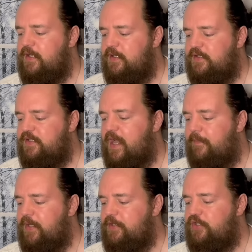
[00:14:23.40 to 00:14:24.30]

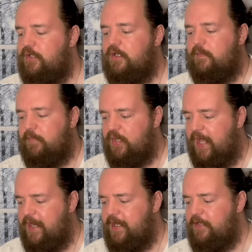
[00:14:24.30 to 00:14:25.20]
stoppage,
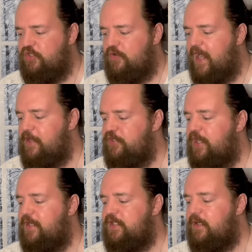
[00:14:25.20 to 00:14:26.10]
planning,
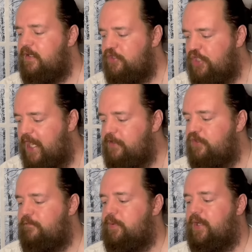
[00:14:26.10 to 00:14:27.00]
strategizing, change
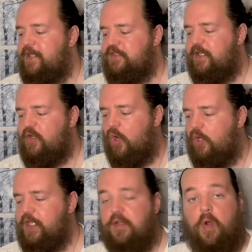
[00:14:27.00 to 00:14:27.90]
of plans, like
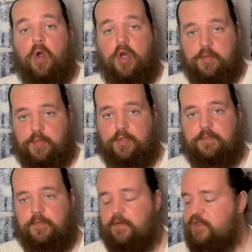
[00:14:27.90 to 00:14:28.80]
calling an audible
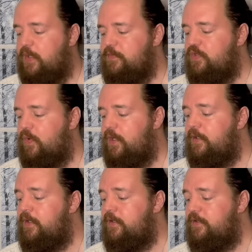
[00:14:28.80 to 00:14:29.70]
of some sort.
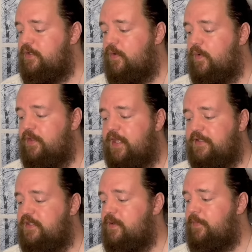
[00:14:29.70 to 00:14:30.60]
So whether
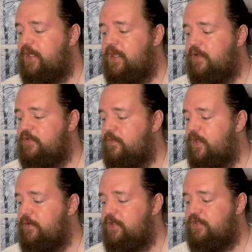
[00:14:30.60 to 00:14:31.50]
that's somebody else,
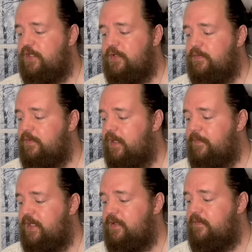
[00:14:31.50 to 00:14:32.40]
whether it's you, I
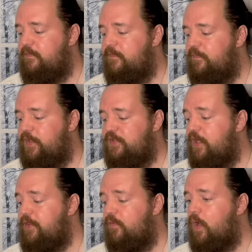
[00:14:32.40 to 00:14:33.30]
mean, there's
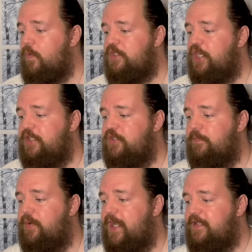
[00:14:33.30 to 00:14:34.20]
nothing wrong with changing
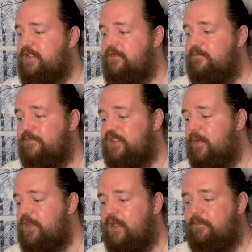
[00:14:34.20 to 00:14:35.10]
plans if
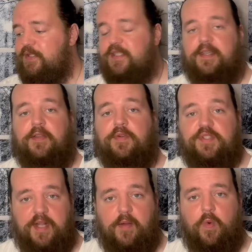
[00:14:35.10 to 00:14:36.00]
something in particular
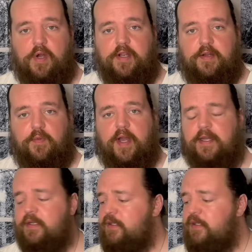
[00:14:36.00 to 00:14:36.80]
is not working, right?